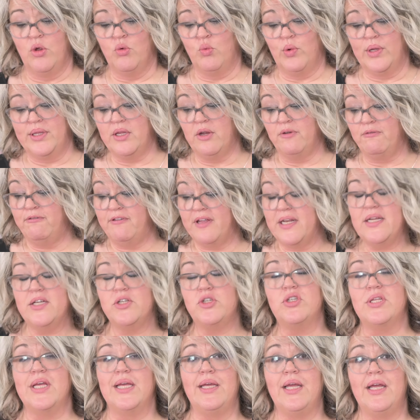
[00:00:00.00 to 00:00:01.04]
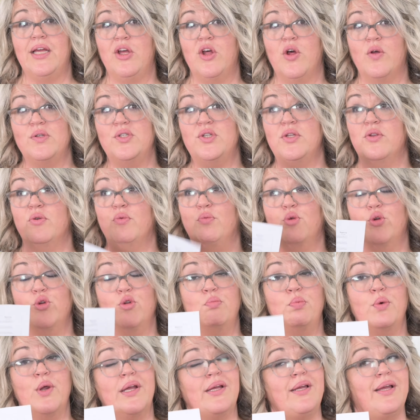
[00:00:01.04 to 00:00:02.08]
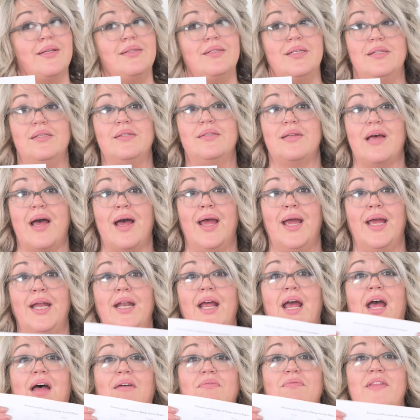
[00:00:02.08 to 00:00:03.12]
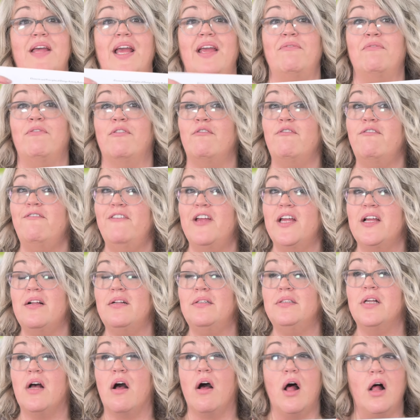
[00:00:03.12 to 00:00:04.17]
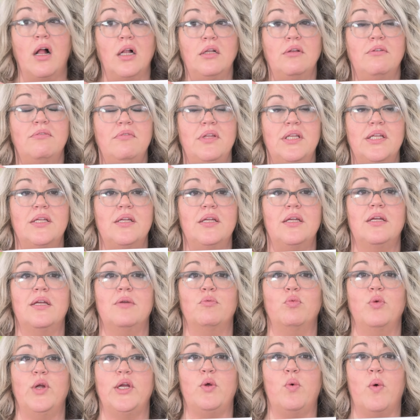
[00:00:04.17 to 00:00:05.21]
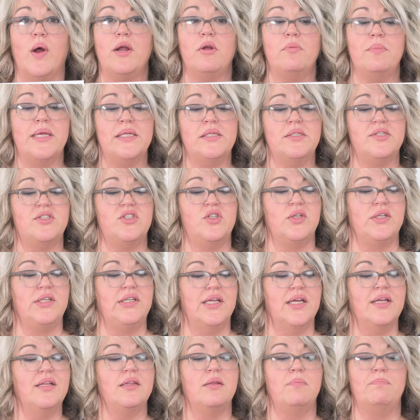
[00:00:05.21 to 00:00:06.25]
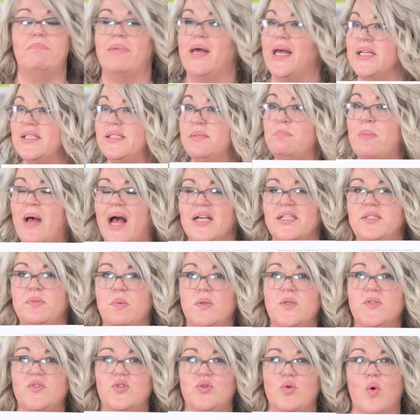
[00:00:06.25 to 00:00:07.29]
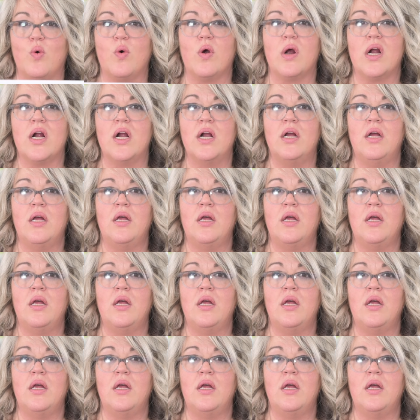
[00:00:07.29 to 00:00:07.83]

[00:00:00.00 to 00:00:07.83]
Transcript: When they're finished, they can go to the rubric and decide, have they fulfilled all of the requirements to get the best possible score,